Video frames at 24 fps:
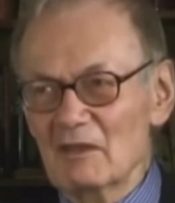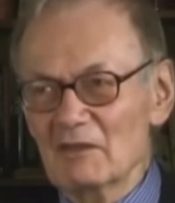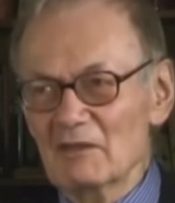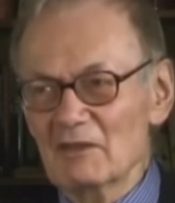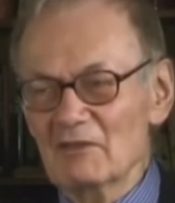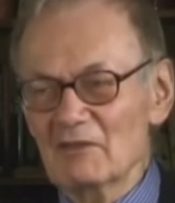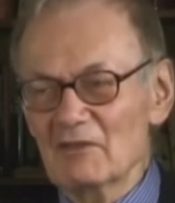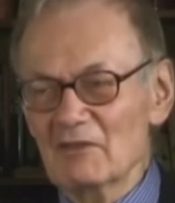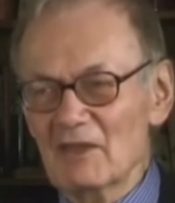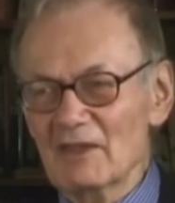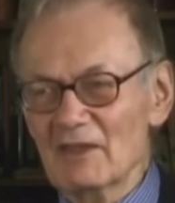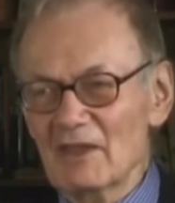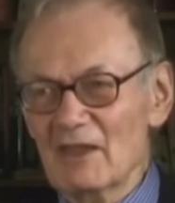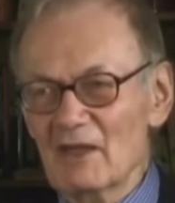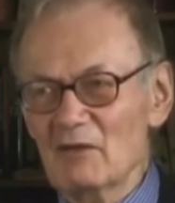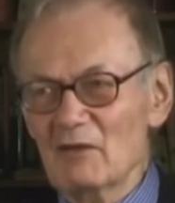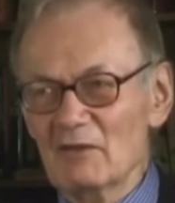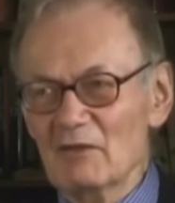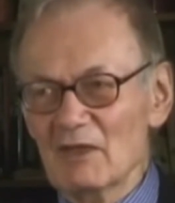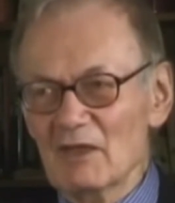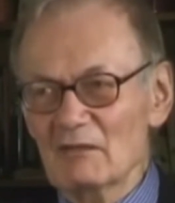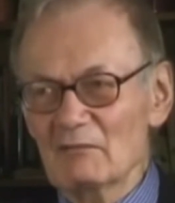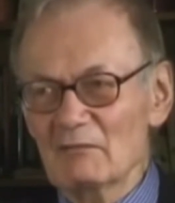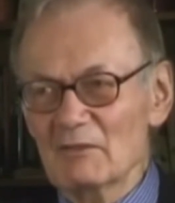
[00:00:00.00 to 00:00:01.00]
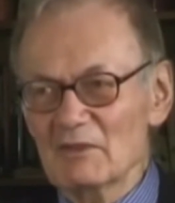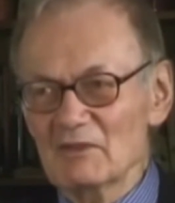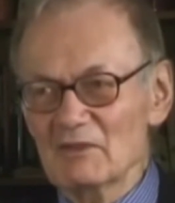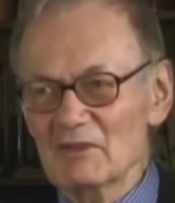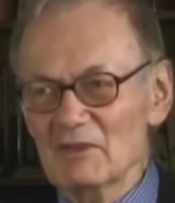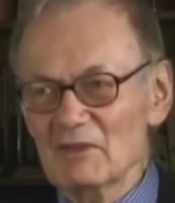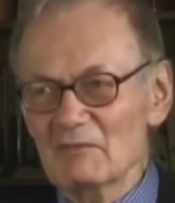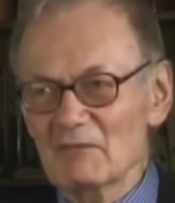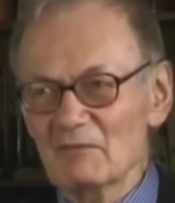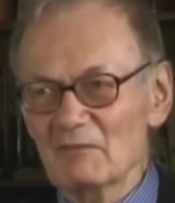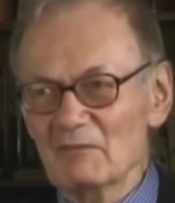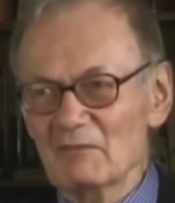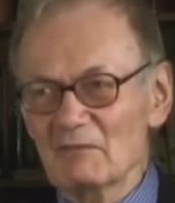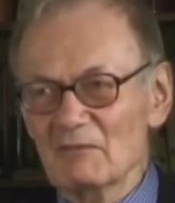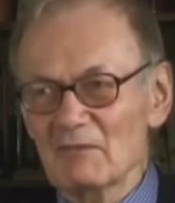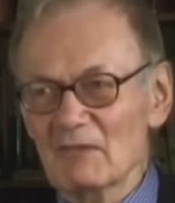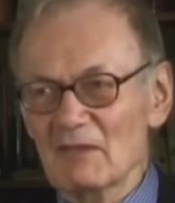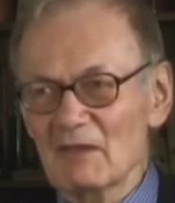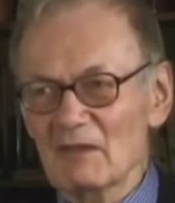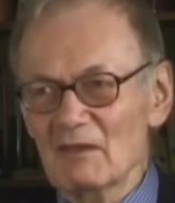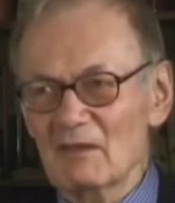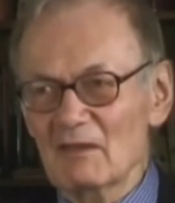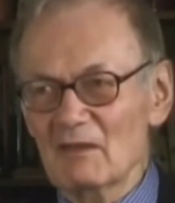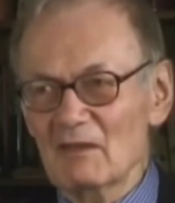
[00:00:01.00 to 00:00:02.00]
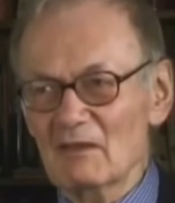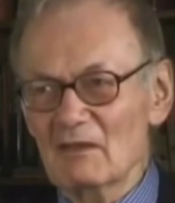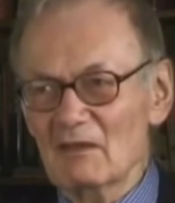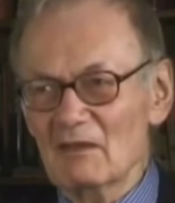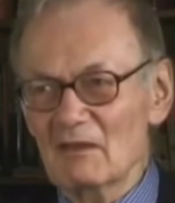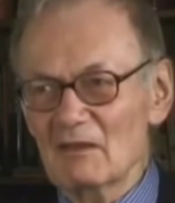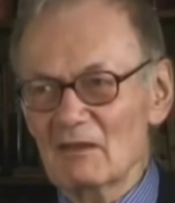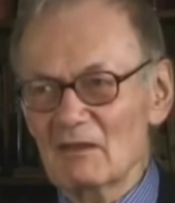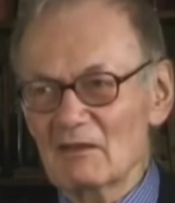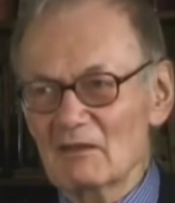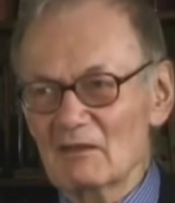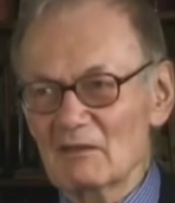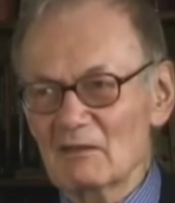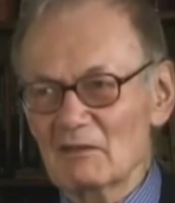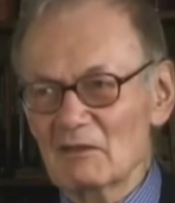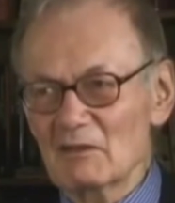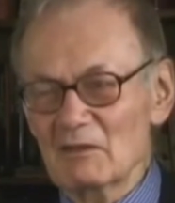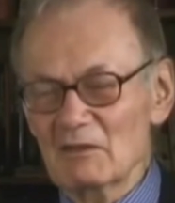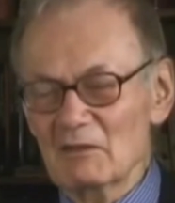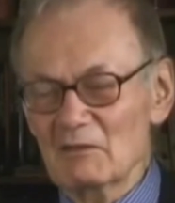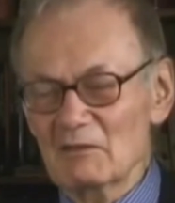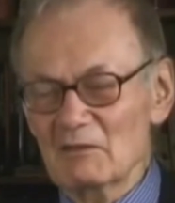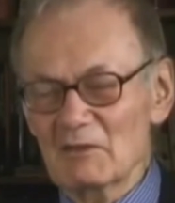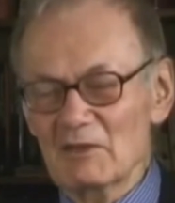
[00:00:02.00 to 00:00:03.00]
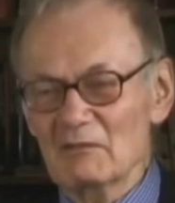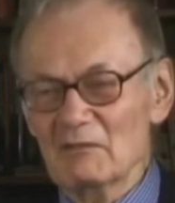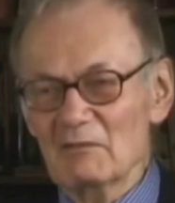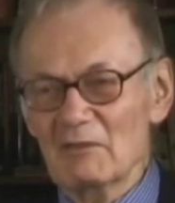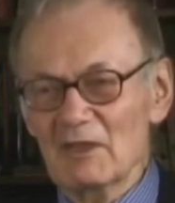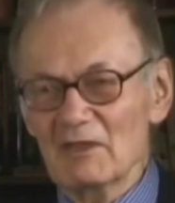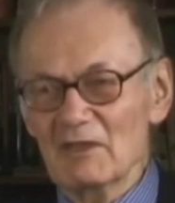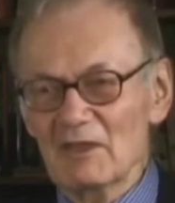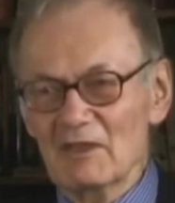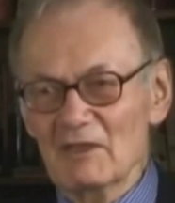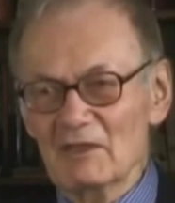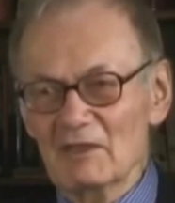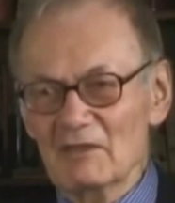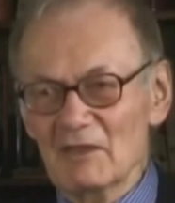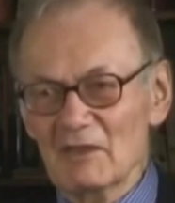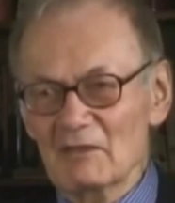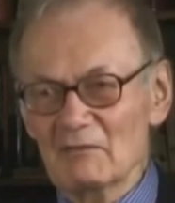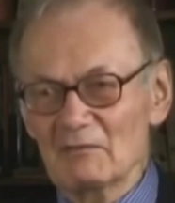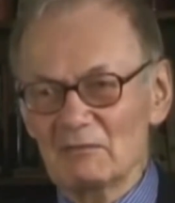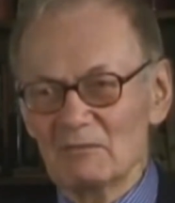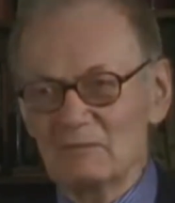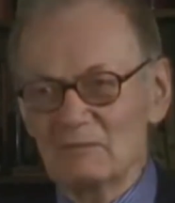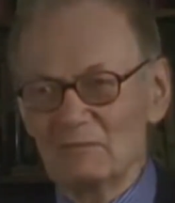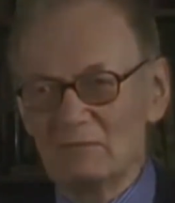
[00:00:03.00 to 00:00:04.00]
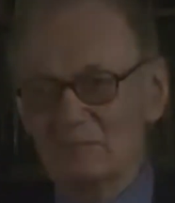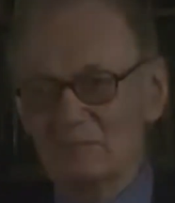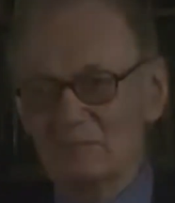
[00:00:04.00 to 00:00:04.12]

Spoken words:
I will not find out what I'm missing within my lifetime.